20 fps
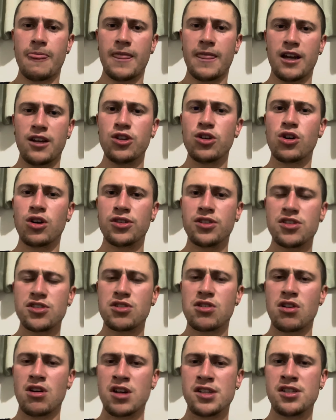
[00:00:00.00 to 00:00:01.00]
You got this,
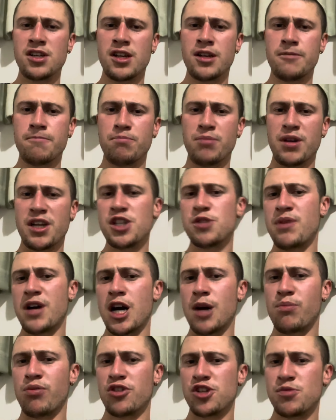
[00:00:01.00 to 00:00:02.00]
guys, yeah? Peace,
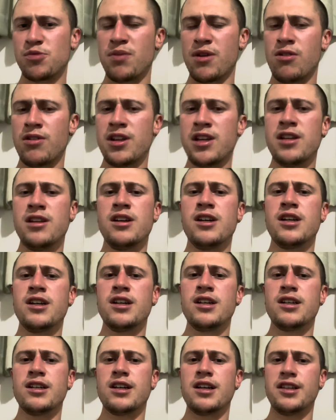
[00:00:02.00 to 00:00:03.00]
power, prosperity,
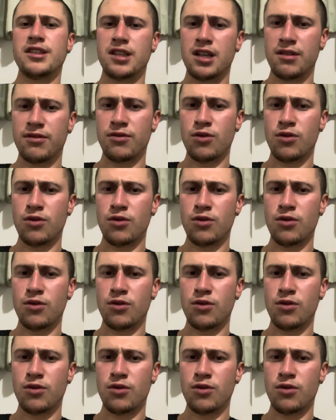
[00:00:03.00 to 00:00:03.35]
and love